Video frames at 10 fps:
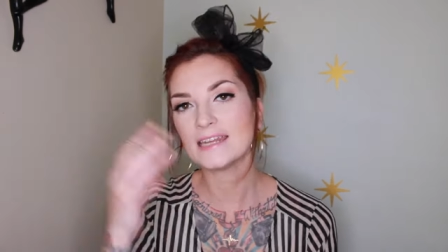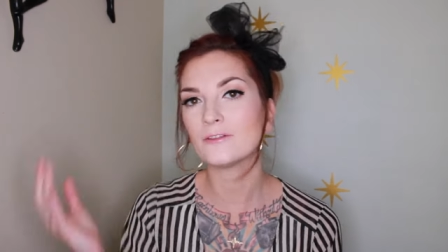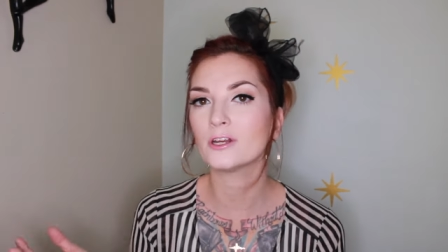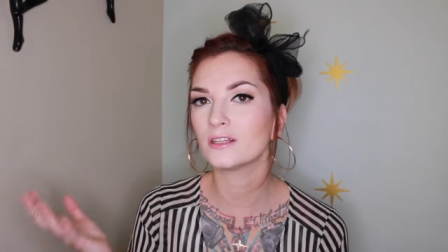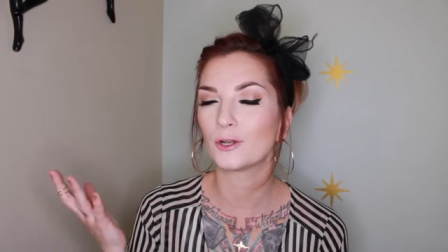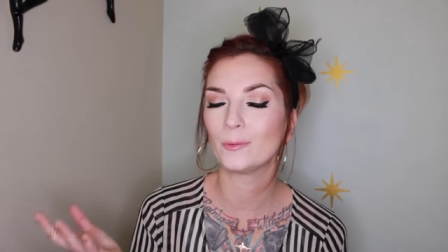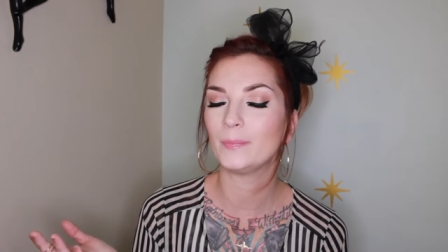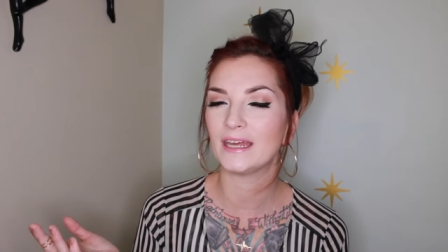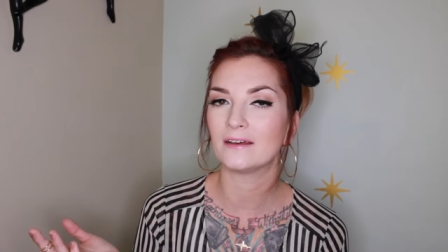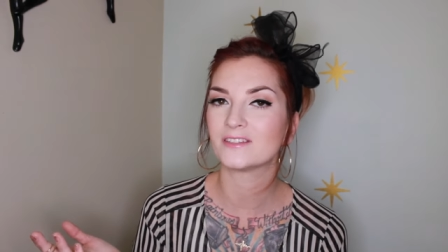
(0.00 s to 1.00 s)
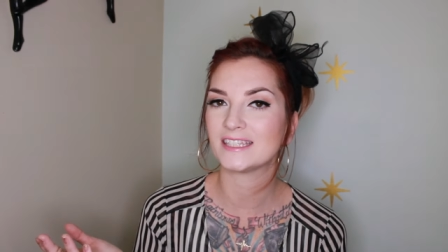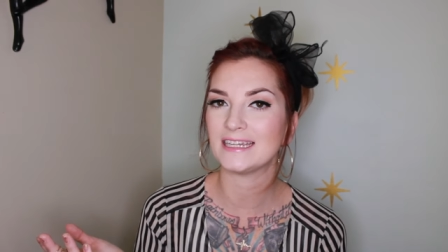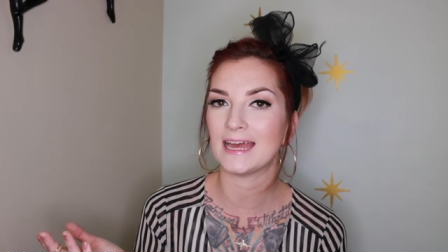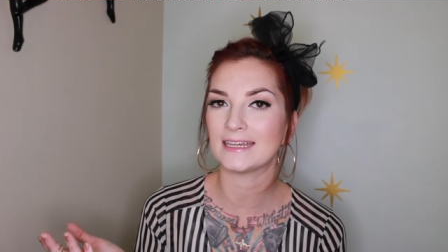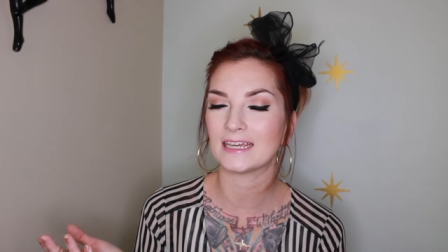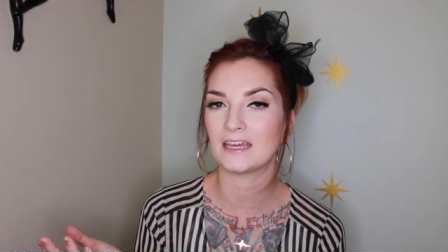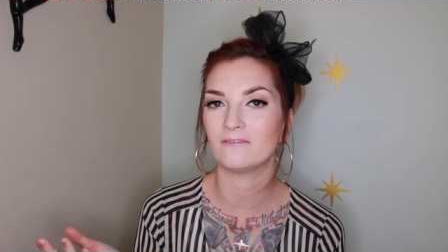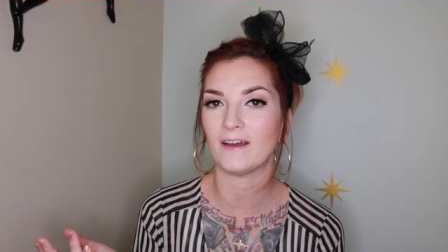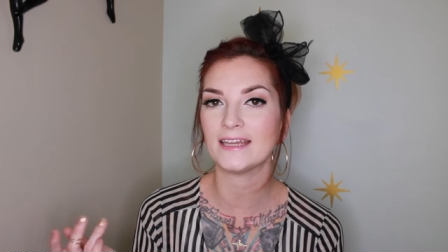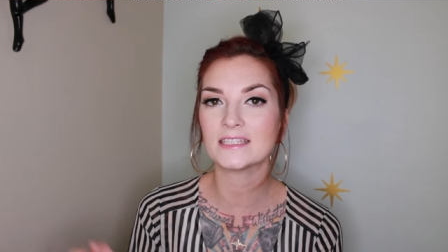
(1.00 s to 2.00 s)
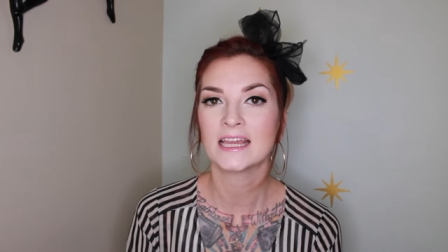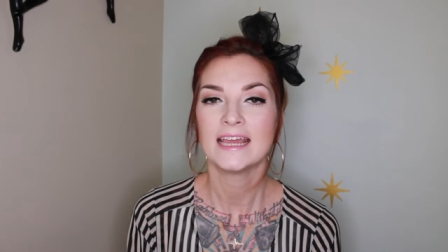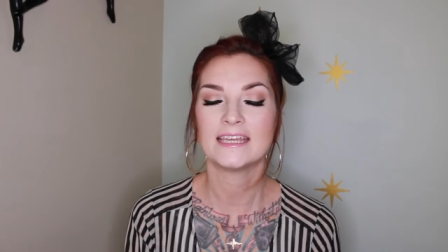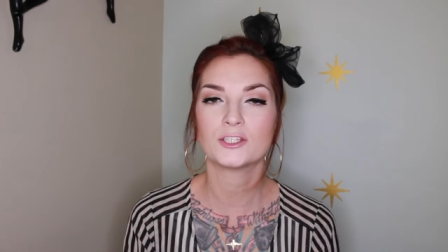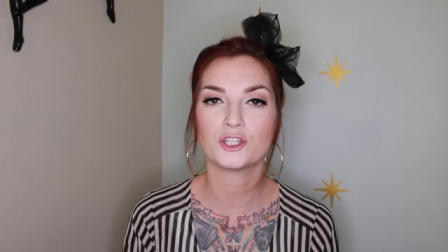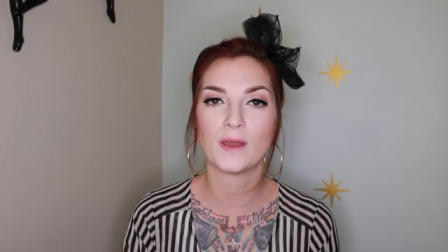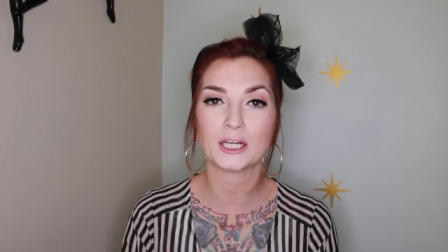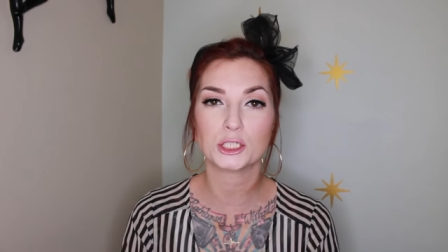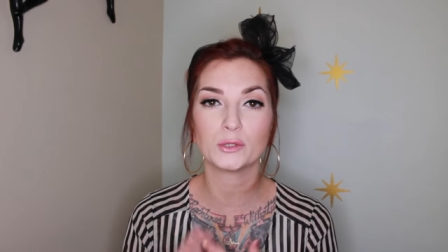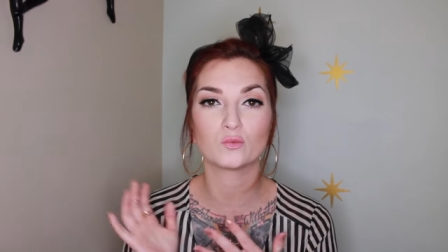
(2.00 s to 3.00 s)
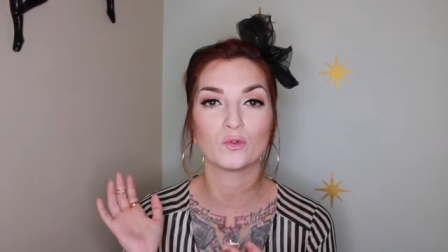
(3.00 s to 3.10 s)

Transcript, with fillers: Another little bit of seat etiquette advice is to actually